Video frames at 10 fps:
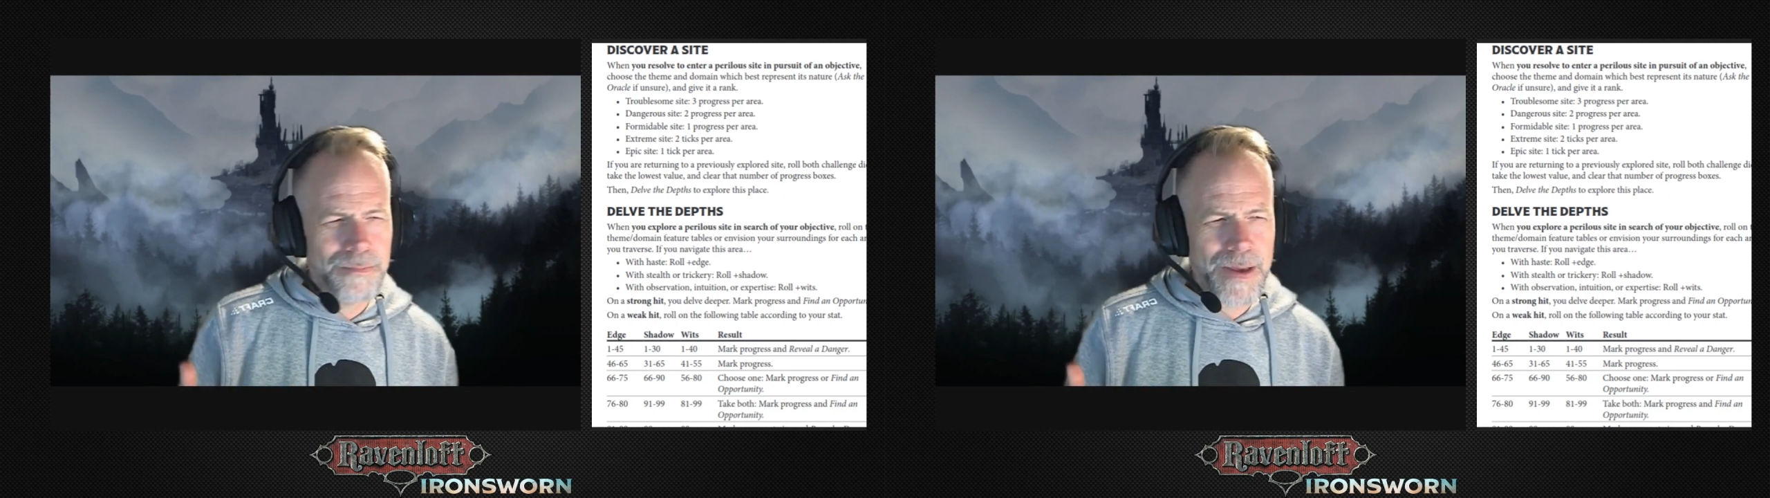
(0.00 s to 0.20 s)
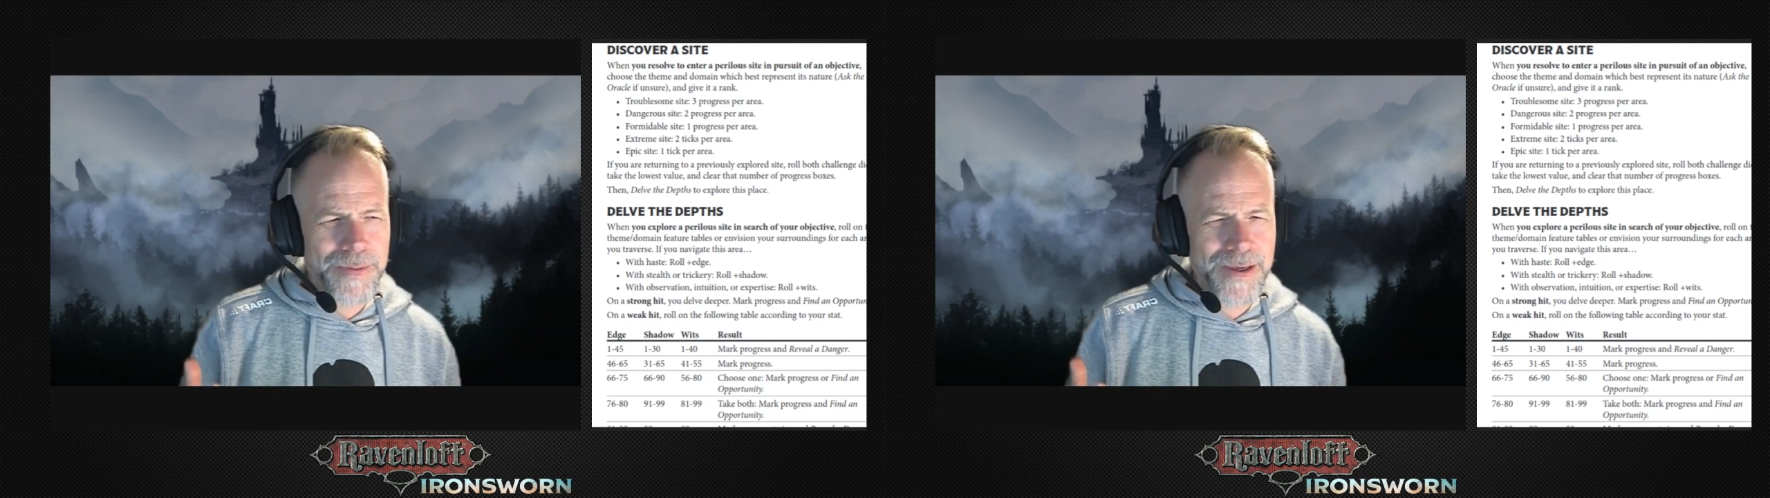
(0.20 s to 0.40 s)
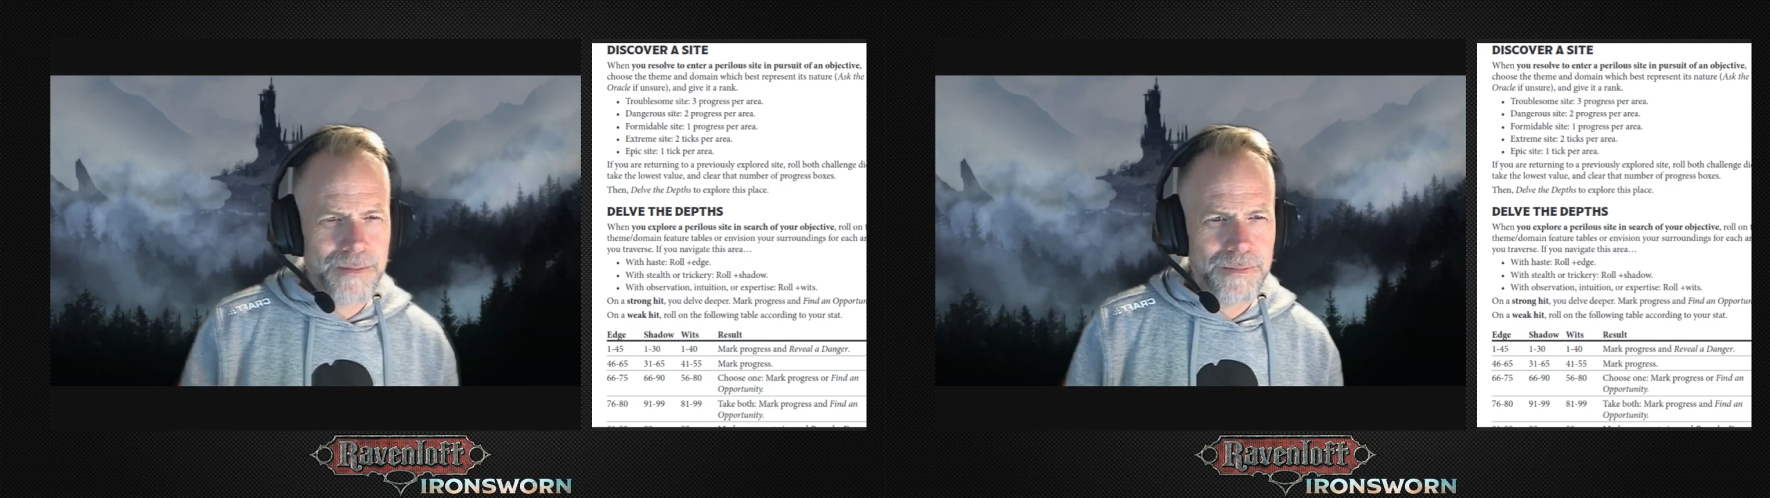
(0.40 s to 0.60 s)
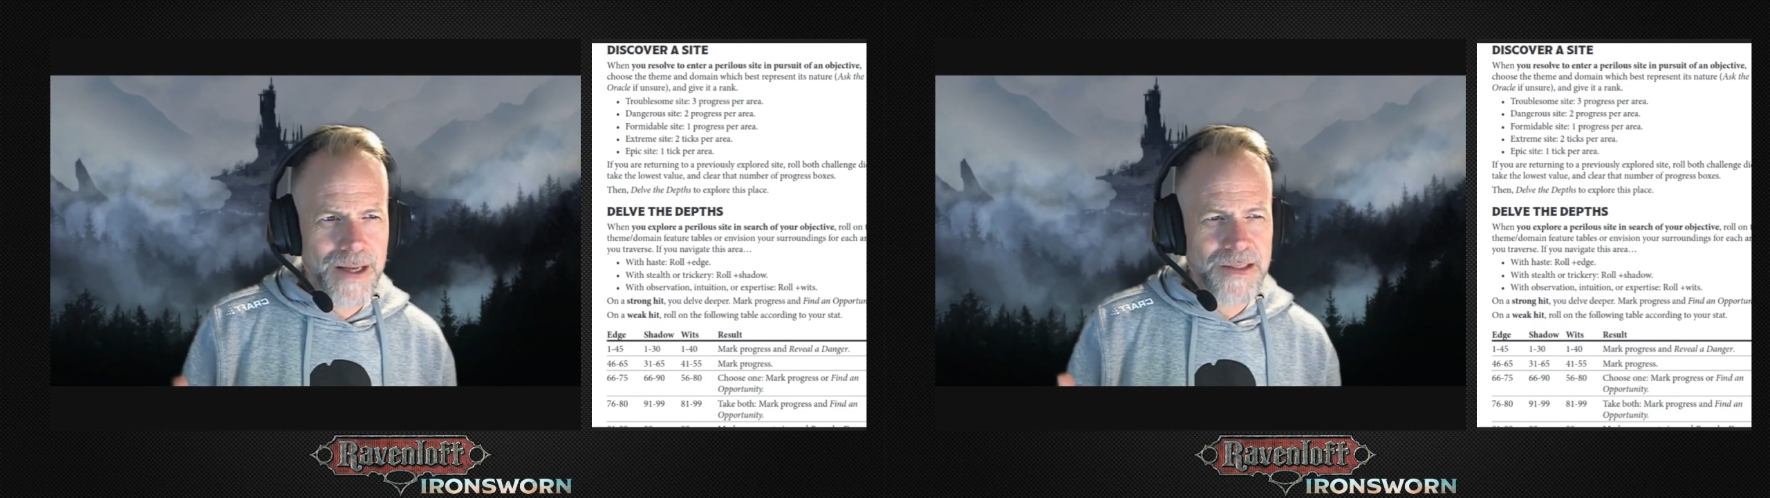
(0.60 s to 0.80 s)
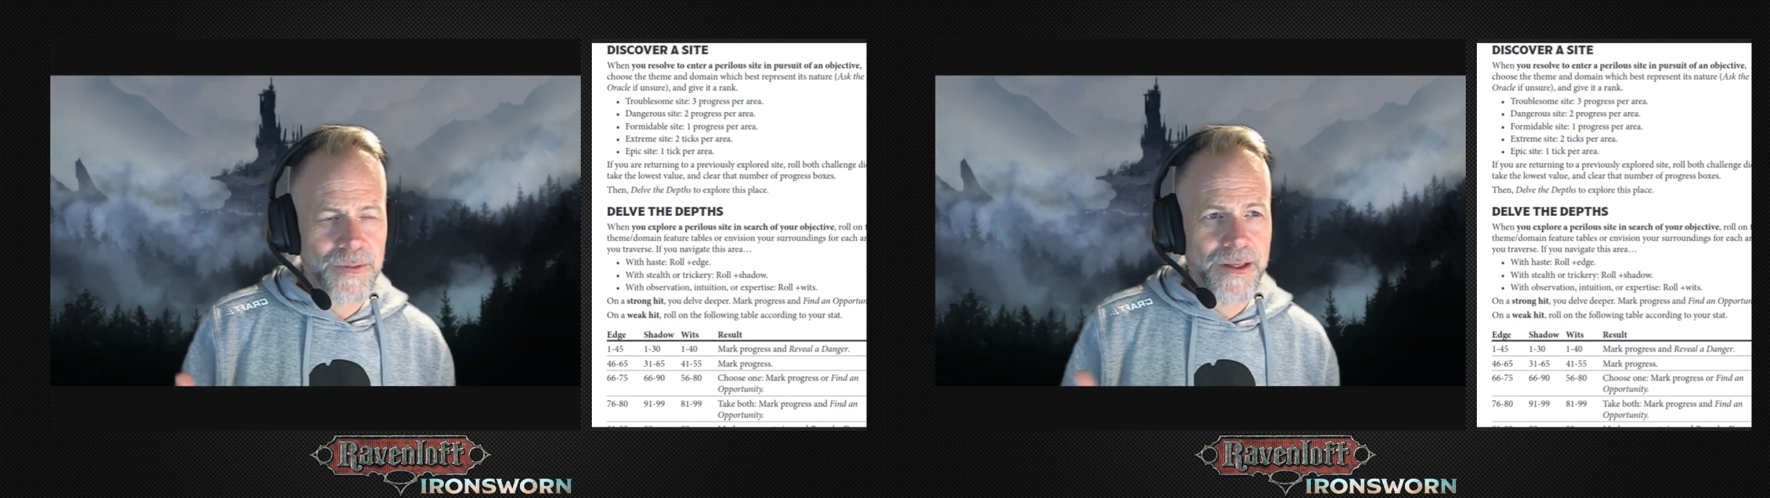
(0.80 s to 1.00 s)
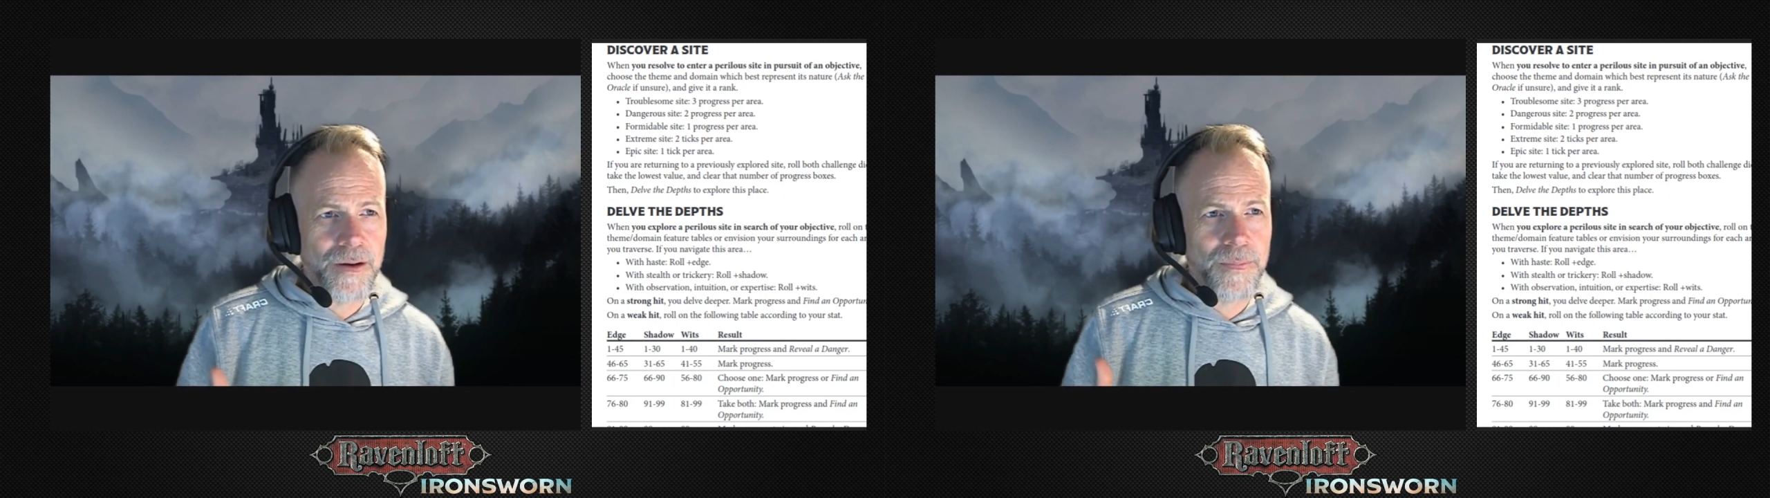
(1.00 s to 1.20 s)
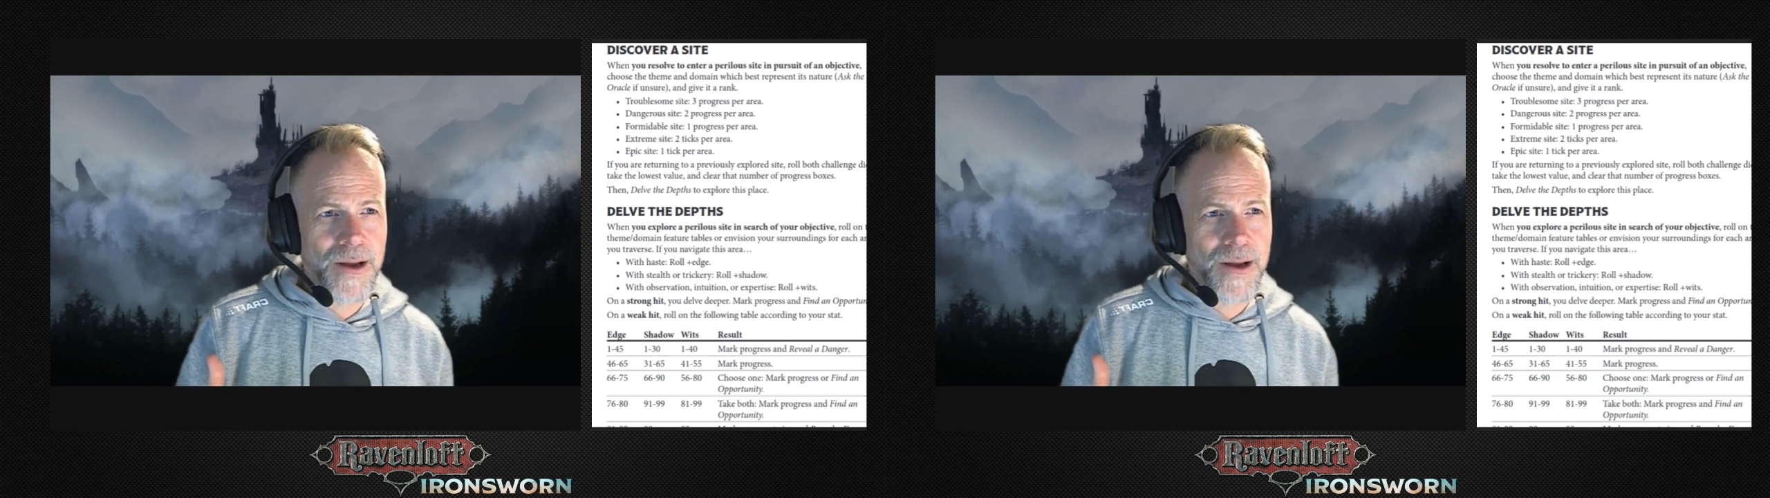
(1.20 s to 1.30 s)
maybe, possibly, or